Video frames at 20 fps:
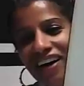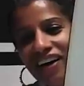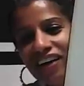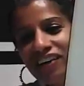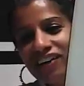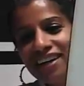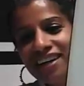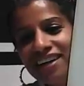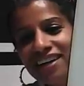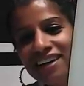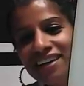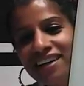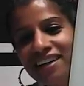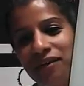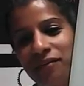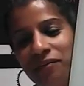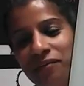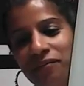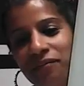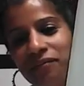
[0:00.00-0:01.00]
Green,
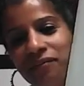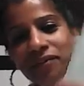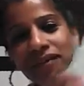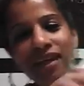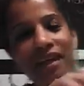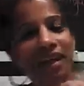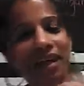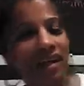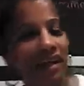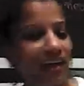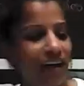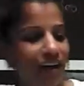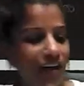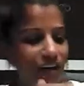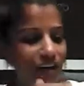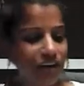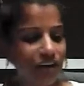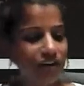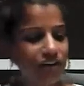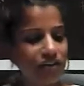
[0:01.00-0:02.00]
like
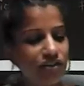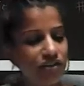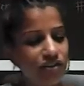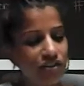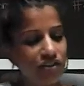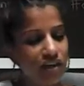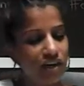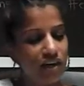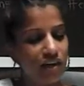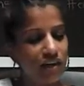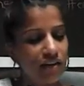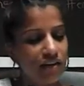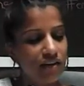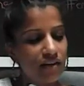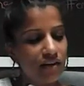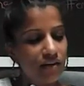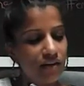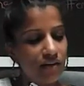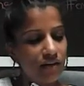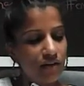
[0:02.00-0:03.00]
that. You can do
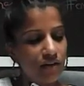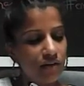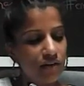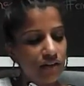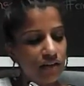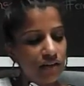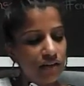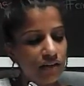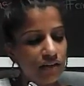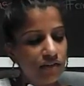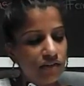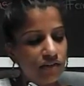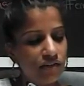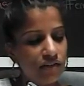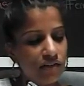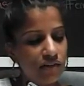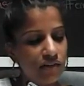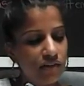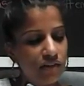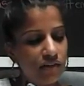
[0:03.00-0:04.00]
then
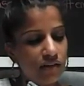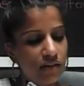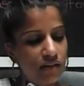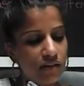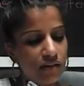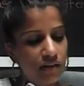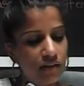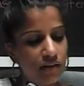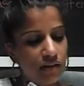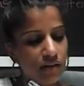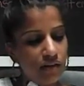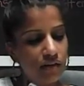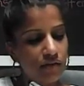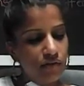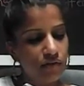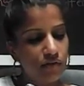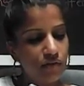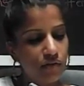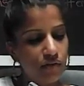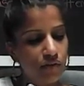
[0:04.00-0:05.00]
orange
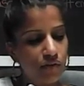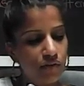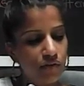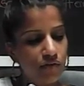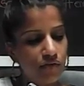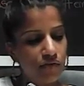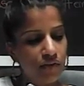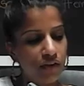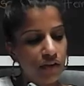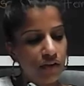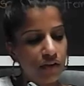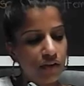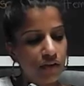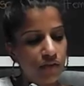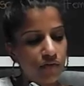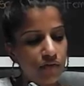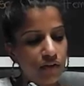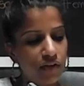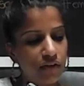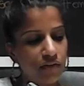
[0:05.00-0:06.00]
for fear,
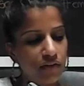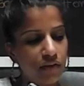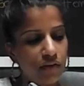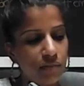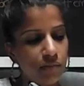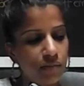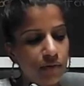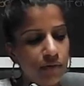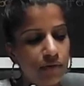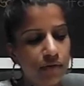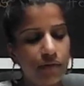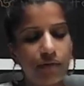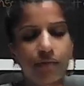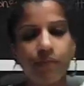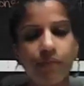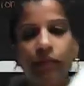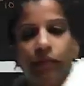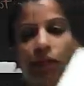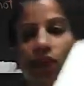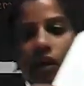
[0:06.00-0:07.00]
for example.
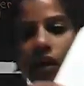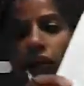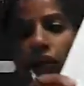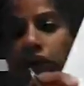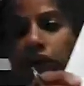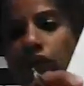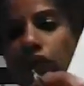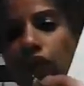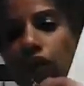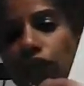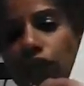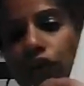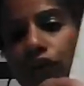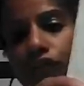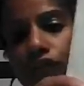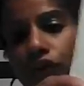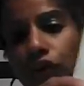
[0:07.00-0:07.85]
So if you